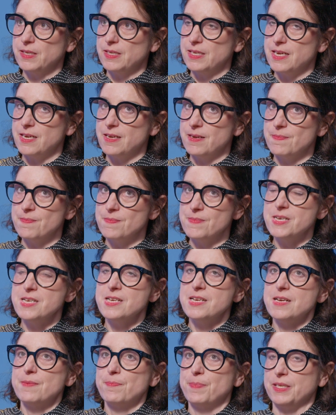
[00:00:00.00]

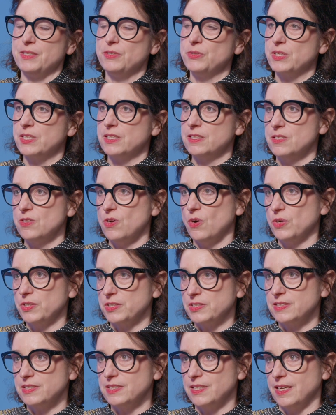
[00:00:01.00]
but you
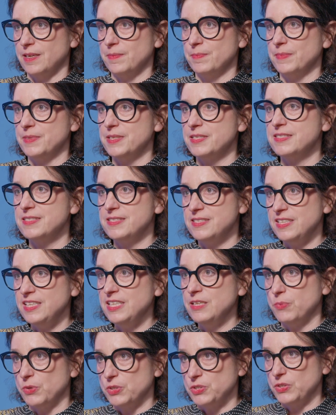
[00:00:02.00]
cannot
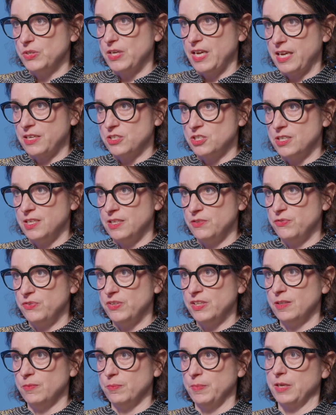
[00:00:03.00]
see what you're actually
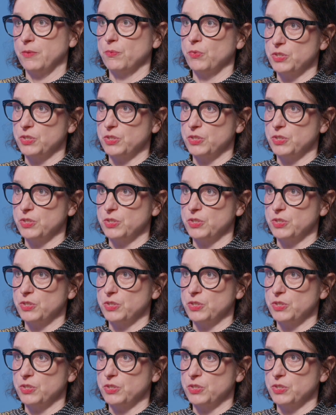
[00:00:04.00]
filming.